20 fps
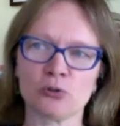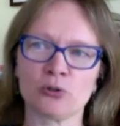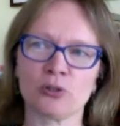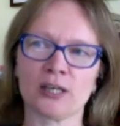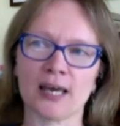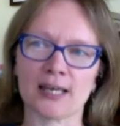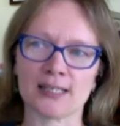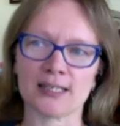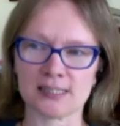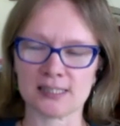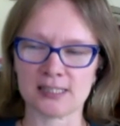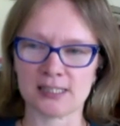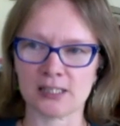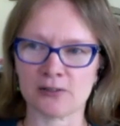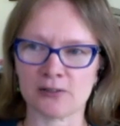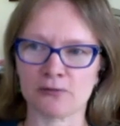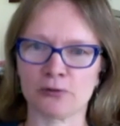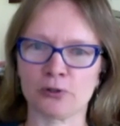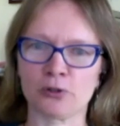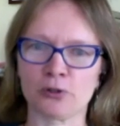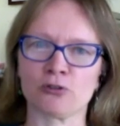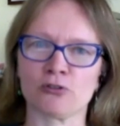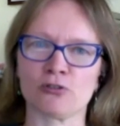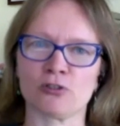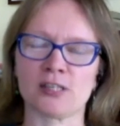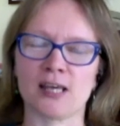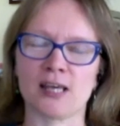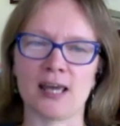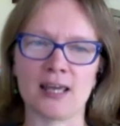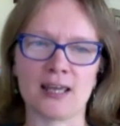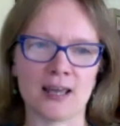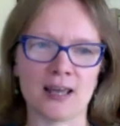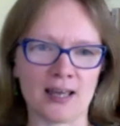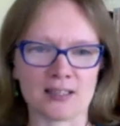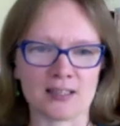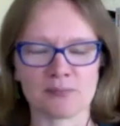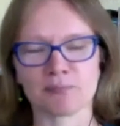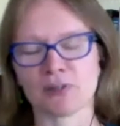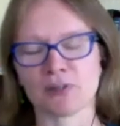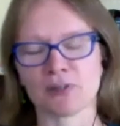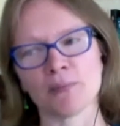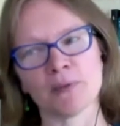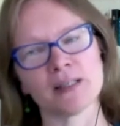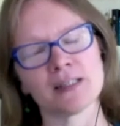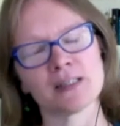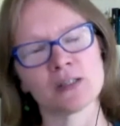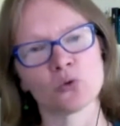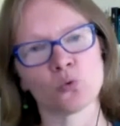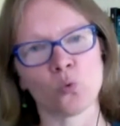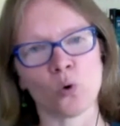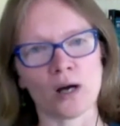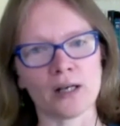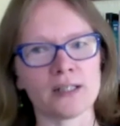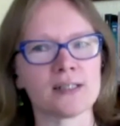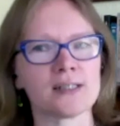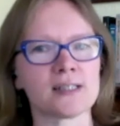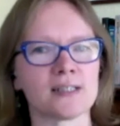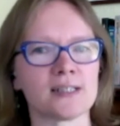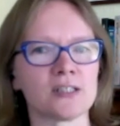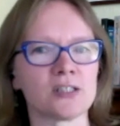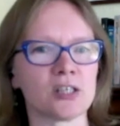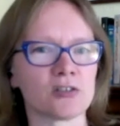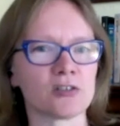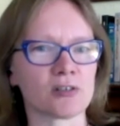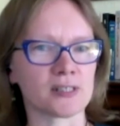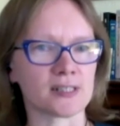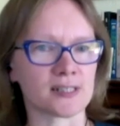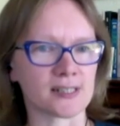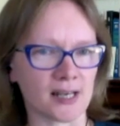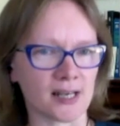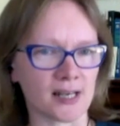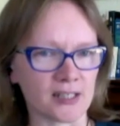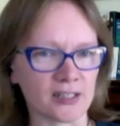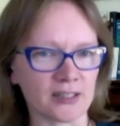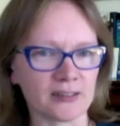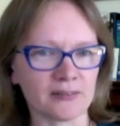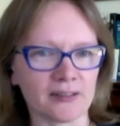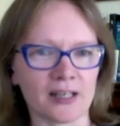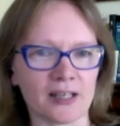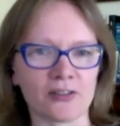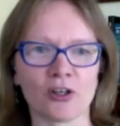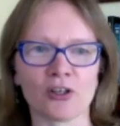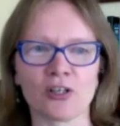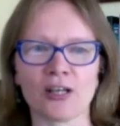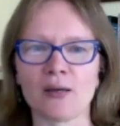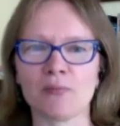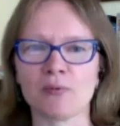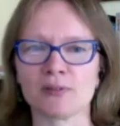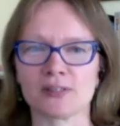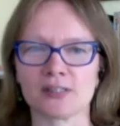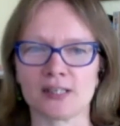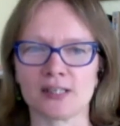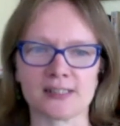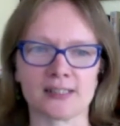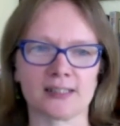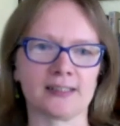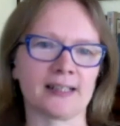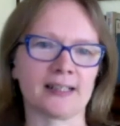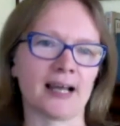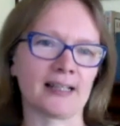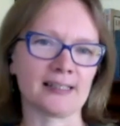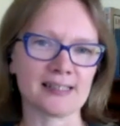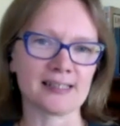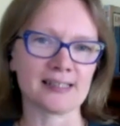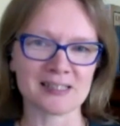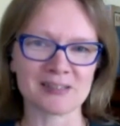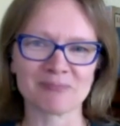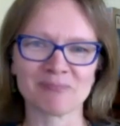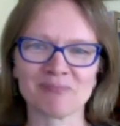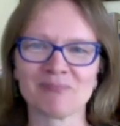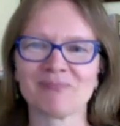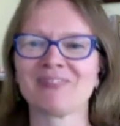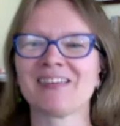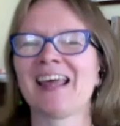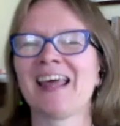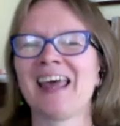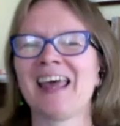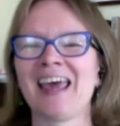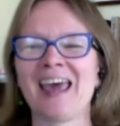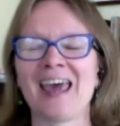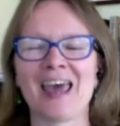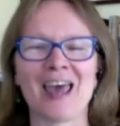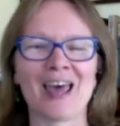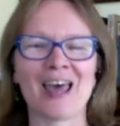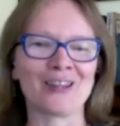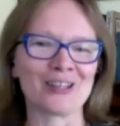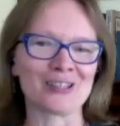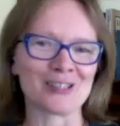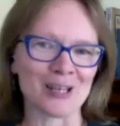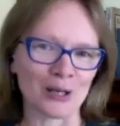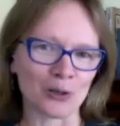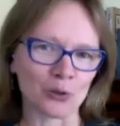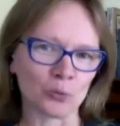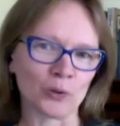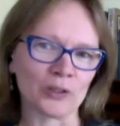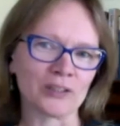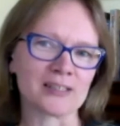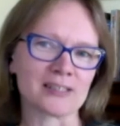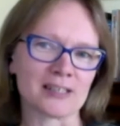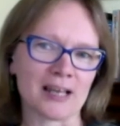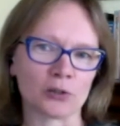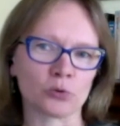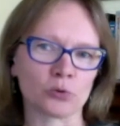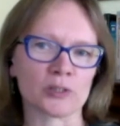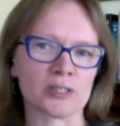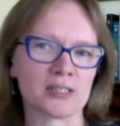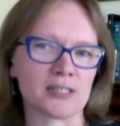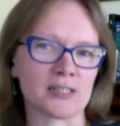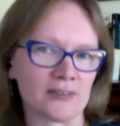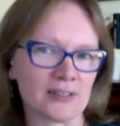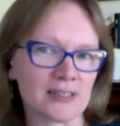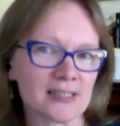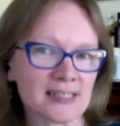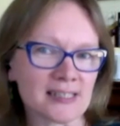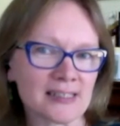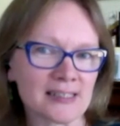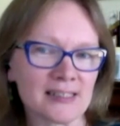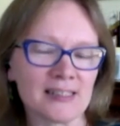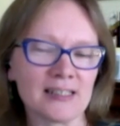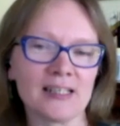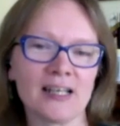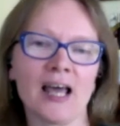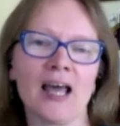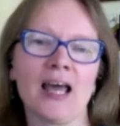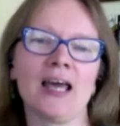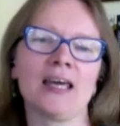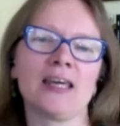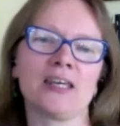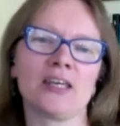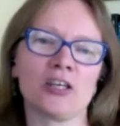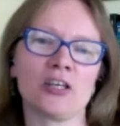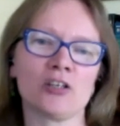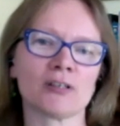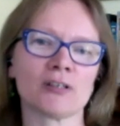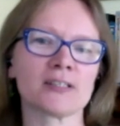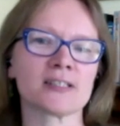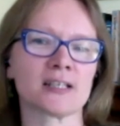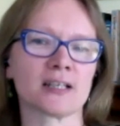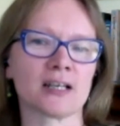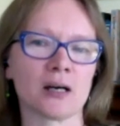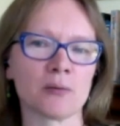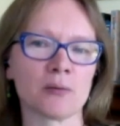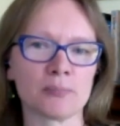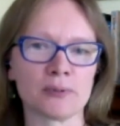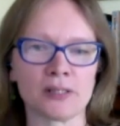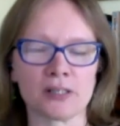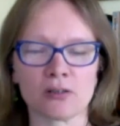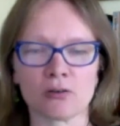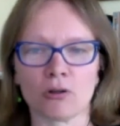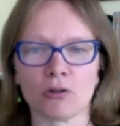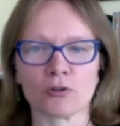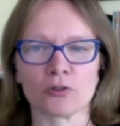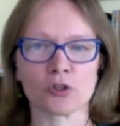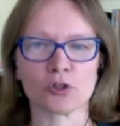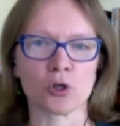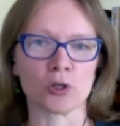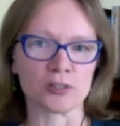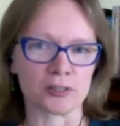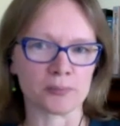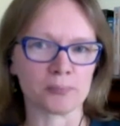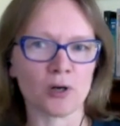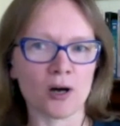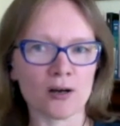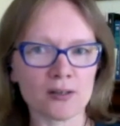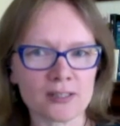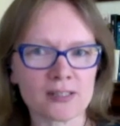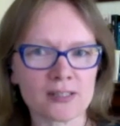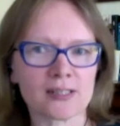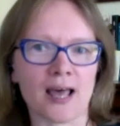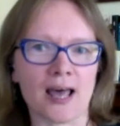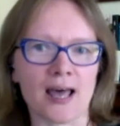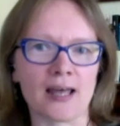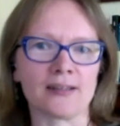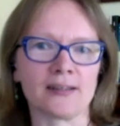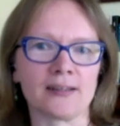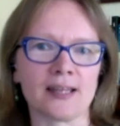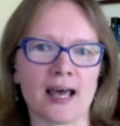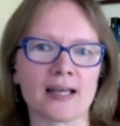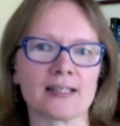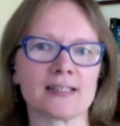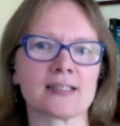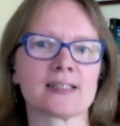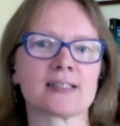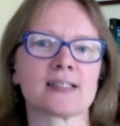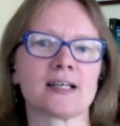guests here for you today, as promised. One is an interior designer, and her name is Ida Ellis. And the second one is Edward Stevenson. He runs a company called Sonderpods, and that's,